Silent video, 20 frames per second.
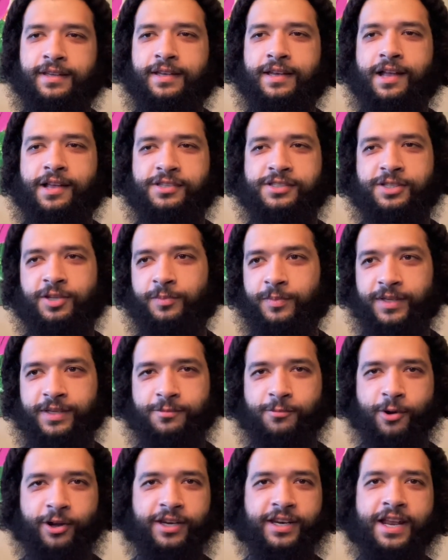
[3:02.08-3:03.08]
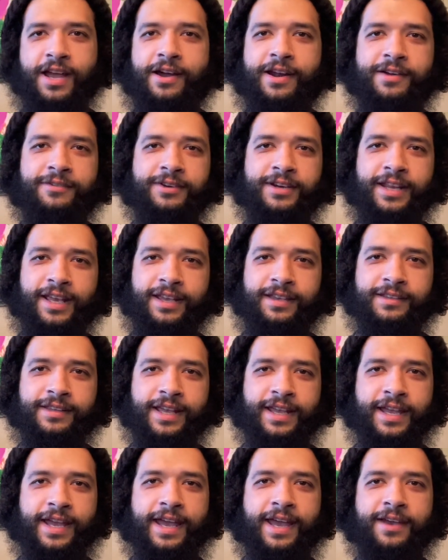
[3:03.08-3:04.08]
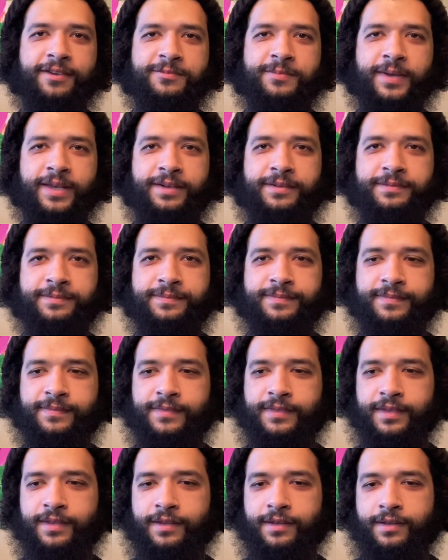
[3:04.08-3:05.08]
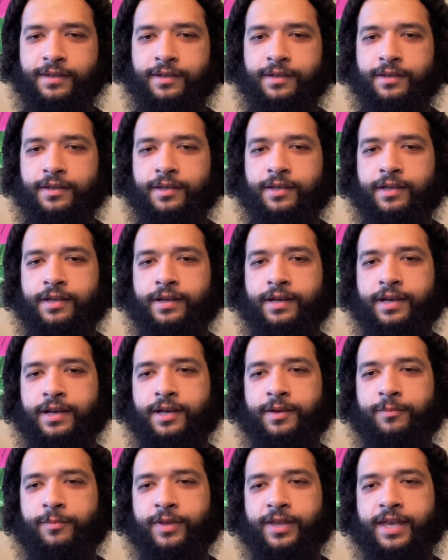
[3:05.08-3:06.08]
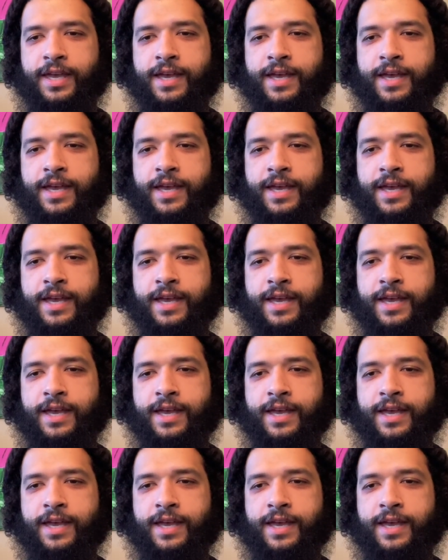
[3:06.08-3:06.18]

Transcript: I'll still be working out every day like I have been. But